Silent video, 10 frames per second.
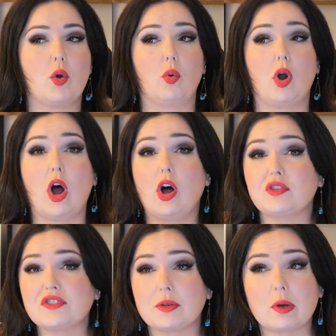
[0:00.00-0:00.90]
We're
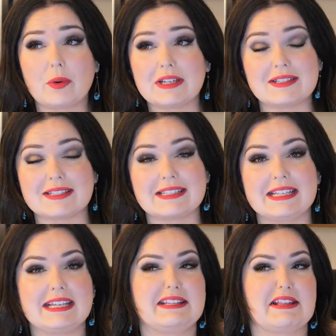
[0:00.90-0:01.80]
also going to
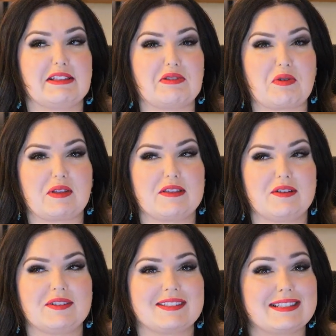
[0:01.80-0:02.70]
see that the North
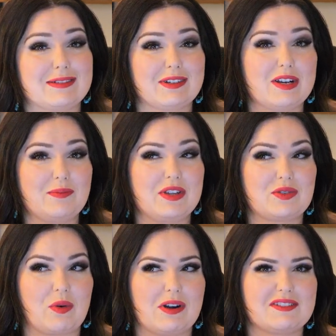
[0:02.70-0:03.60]
Node is still going to be in
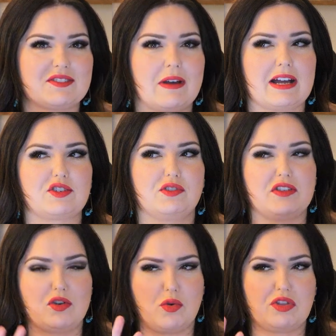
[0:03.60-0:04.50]
Taurus. So
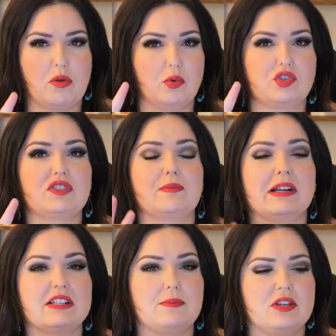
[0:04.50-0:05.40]
actually the North Node will just
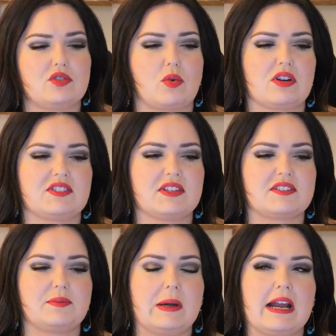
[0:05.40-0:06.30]
barely be in Taurus
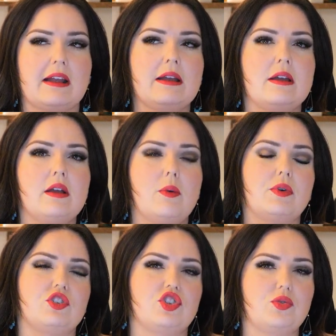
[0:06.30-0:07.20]
next spring,
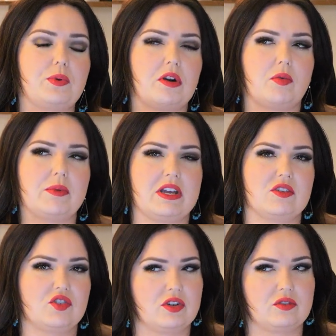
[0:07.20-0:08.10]
but Jupiter will be
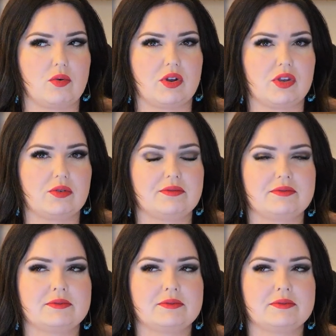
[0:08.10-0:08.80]
conjunct the North Node.